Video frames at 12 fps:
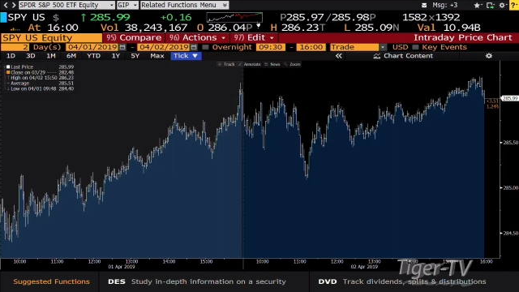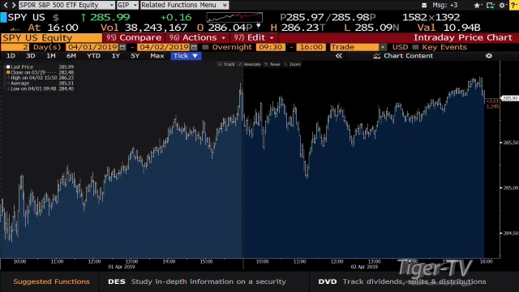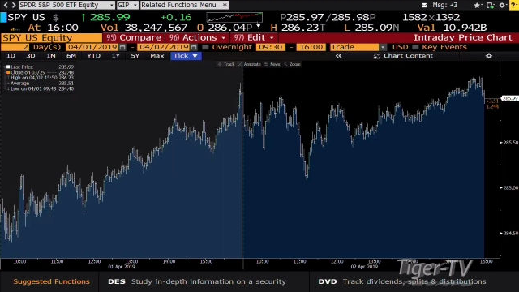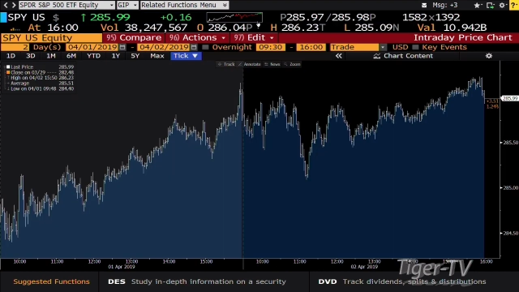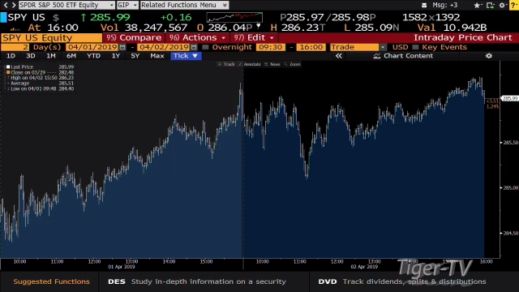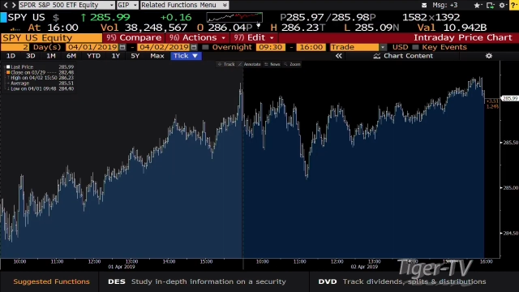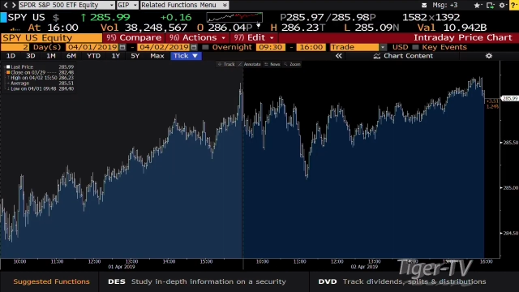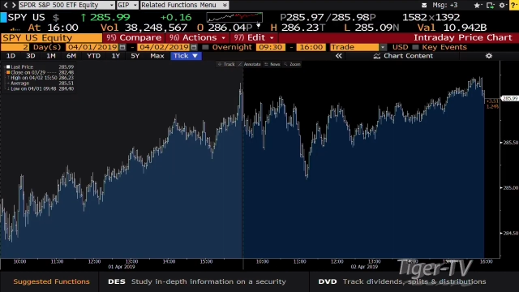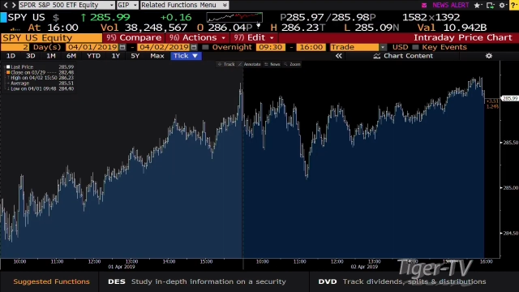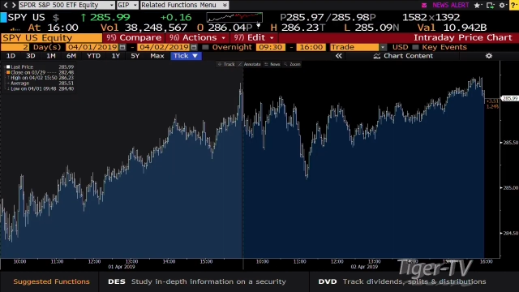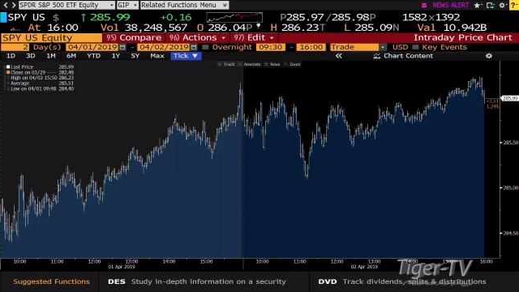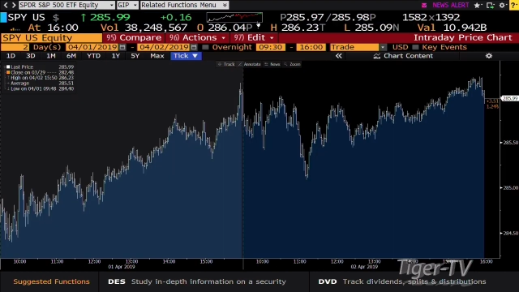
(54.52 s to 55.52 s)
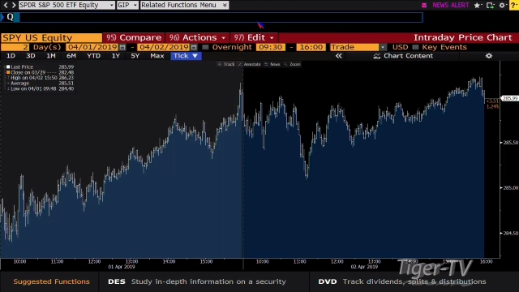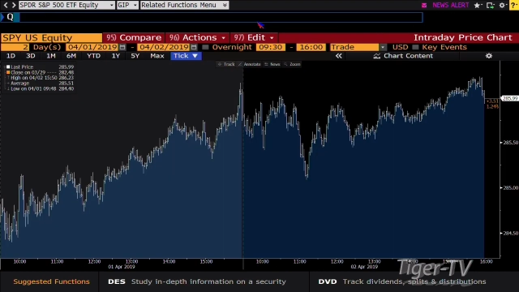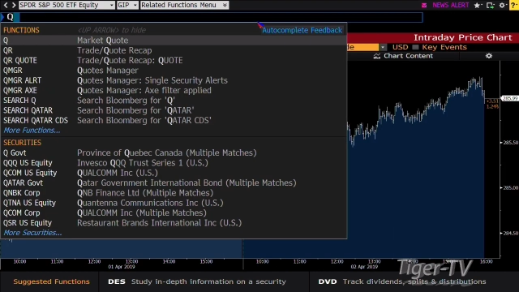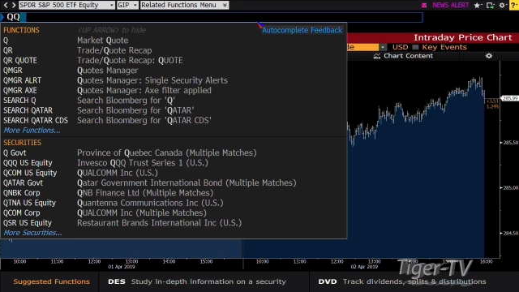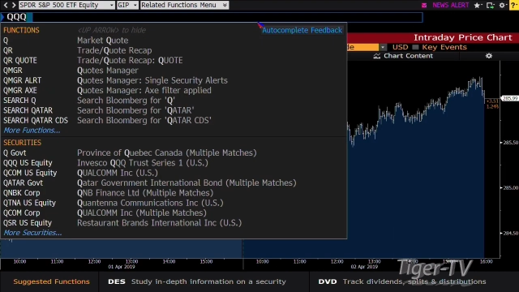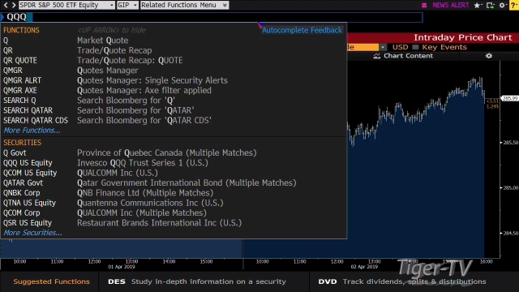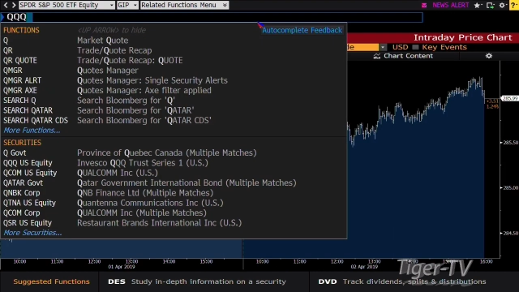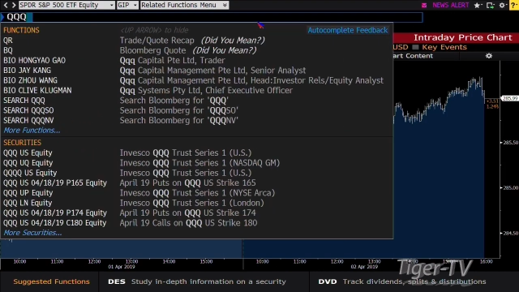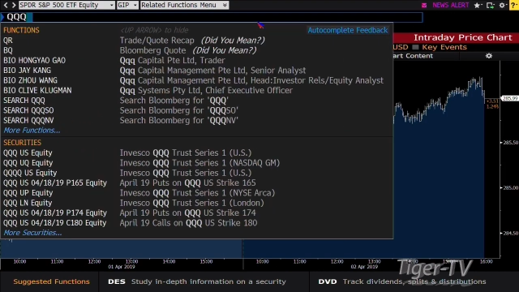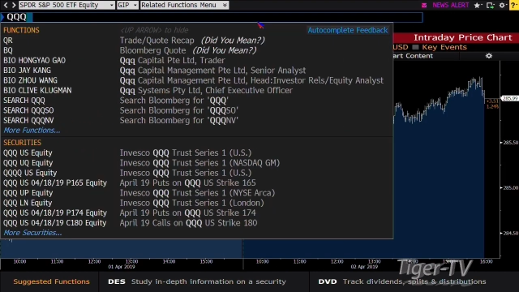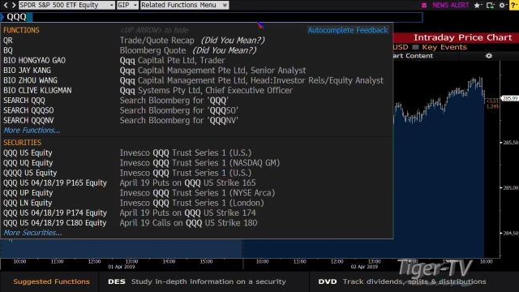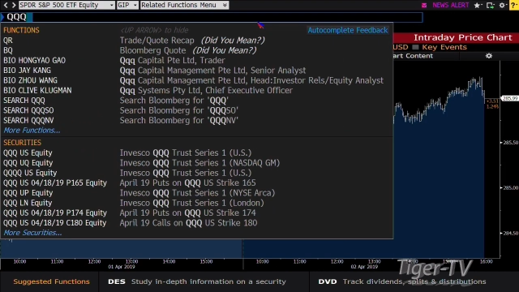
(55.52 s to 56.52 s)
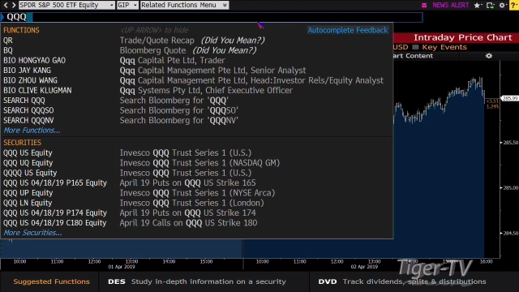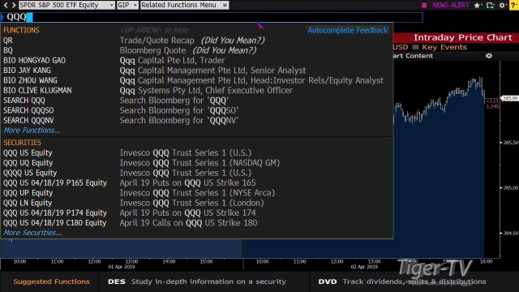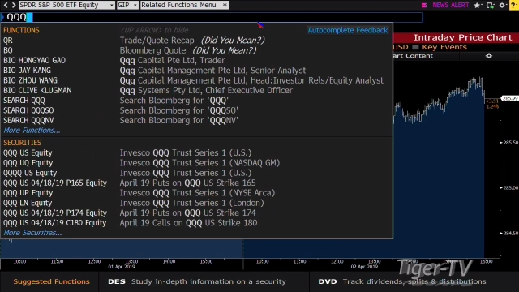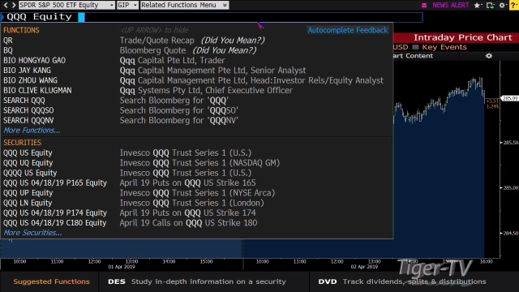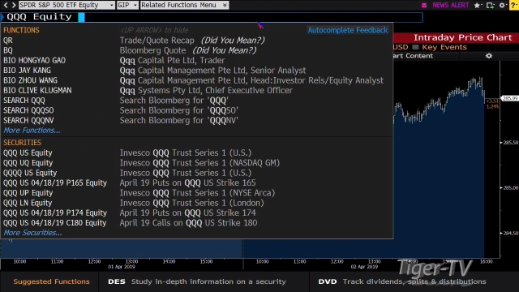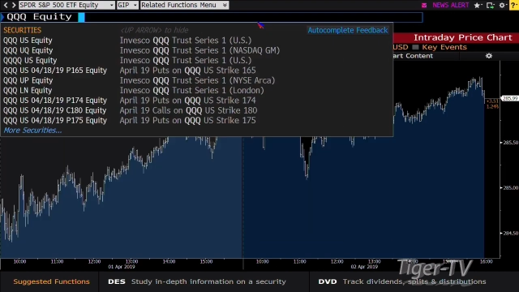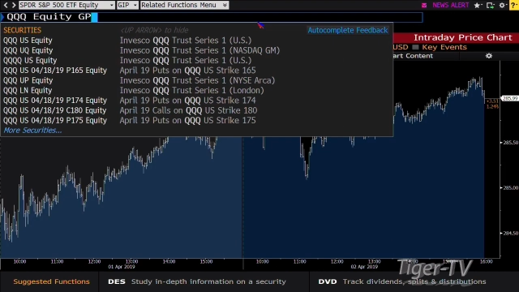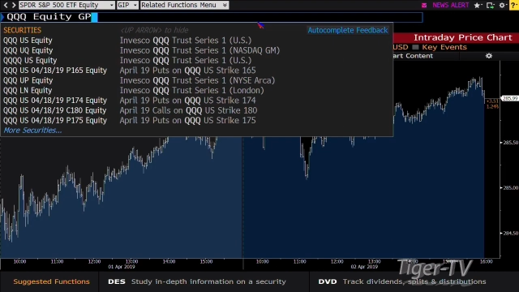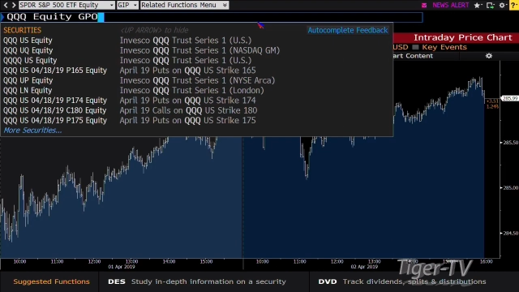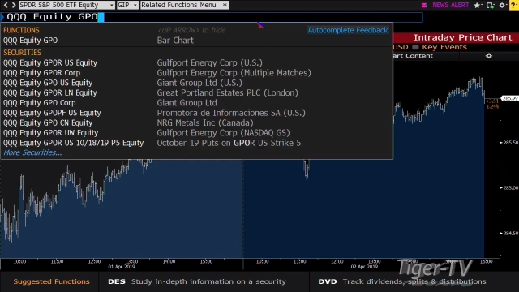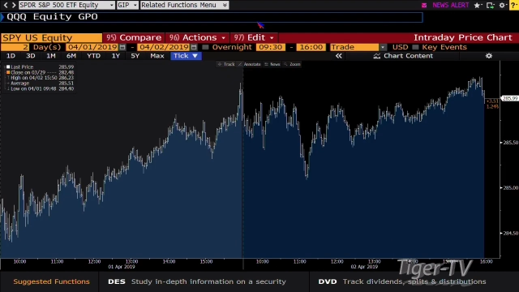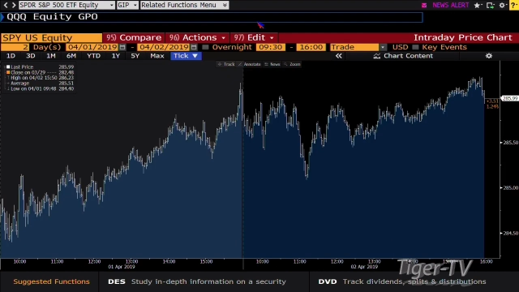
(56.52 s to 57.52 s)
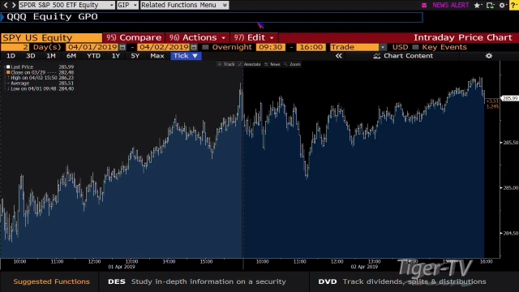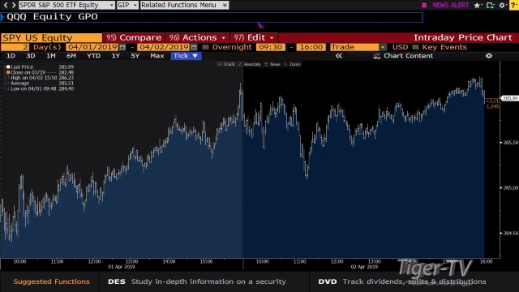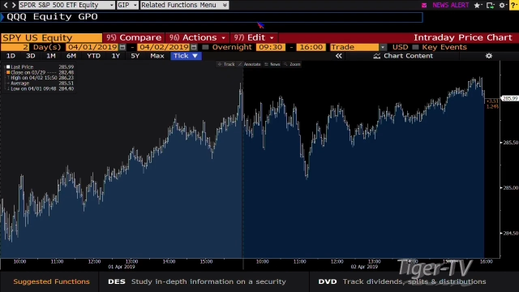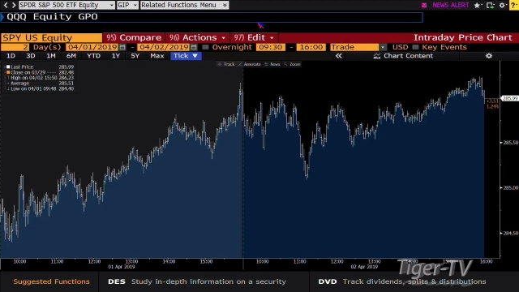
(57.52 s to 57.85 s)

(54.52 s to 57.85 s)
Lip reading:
Nobody's mouth can be seen.